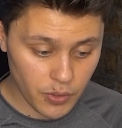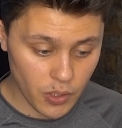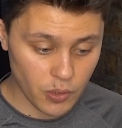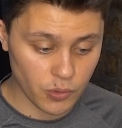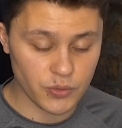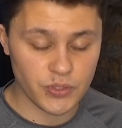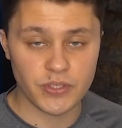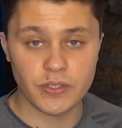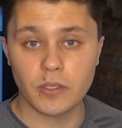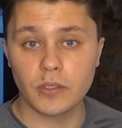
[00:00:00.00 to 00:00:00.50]

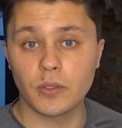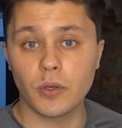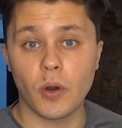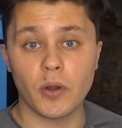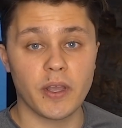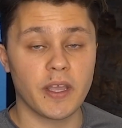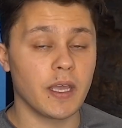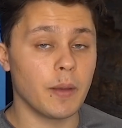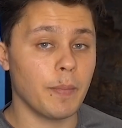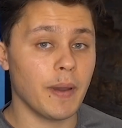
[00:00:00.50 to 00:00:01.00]
post
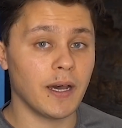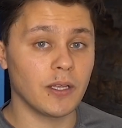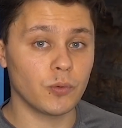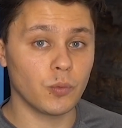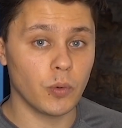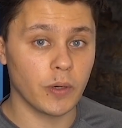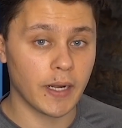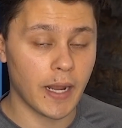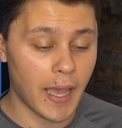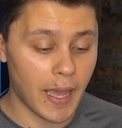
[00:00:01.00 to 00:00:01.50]
talking
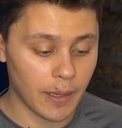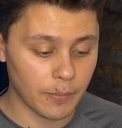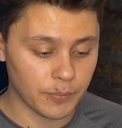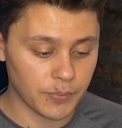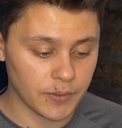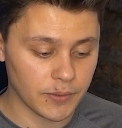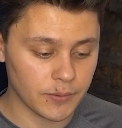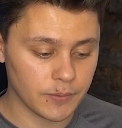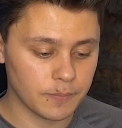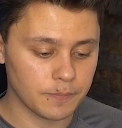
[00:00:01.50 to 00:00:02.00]
about what
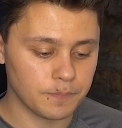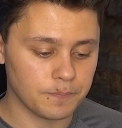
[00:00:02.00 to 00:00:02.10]
happened.